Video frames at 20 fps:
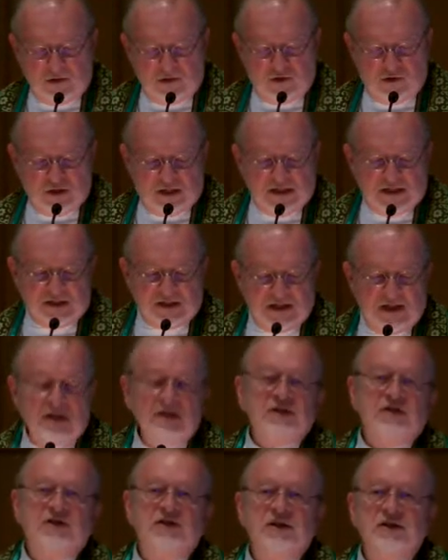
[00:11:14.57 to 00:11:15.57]
Jesus
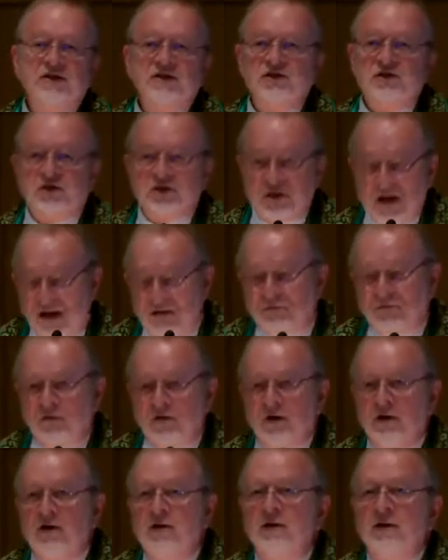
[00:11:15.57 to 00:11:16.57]

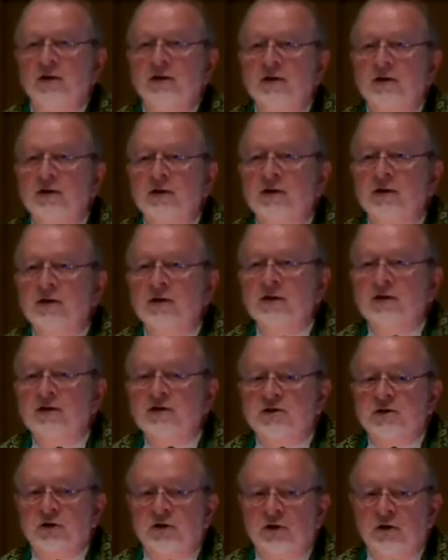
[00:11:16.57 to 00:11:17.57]
suffered
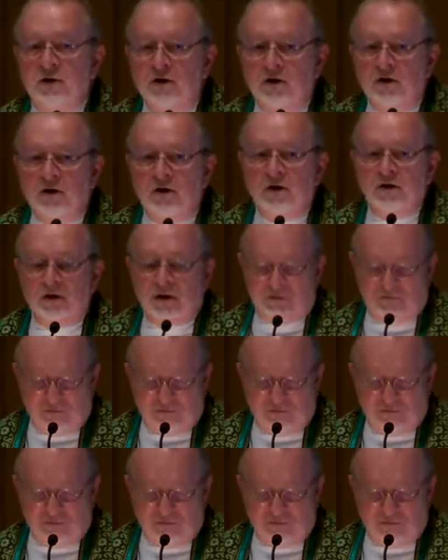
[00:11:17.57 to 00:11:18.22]
to earn the